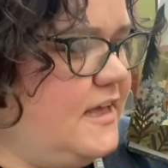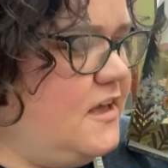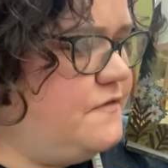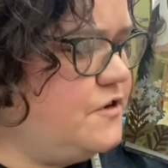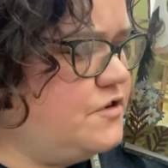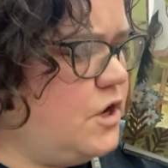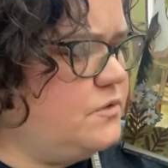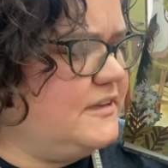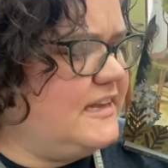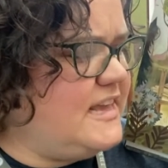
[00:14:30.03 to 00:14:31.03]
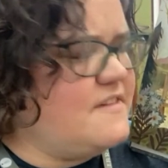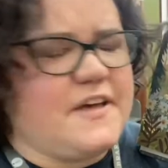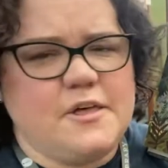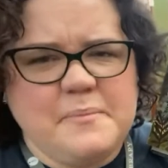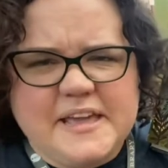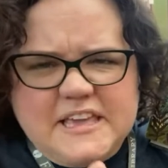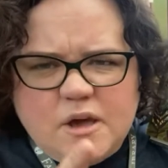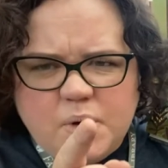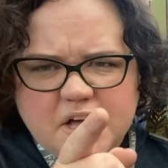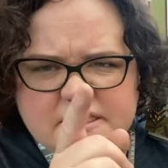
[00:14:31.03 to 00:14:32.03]
If you don't leave, I'll make
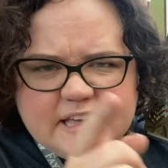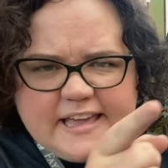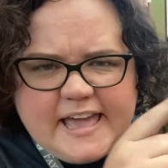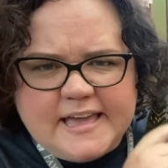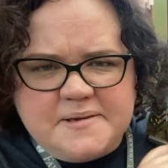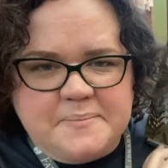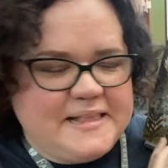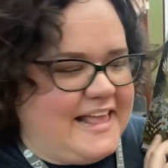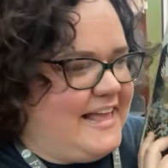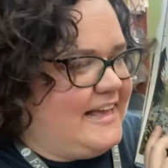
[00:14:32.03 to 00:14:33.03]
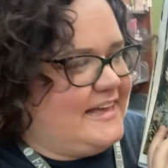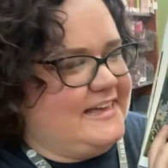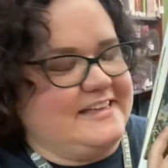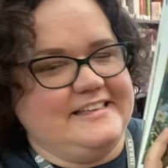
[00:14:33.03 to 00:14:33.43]
you walk the gangplank."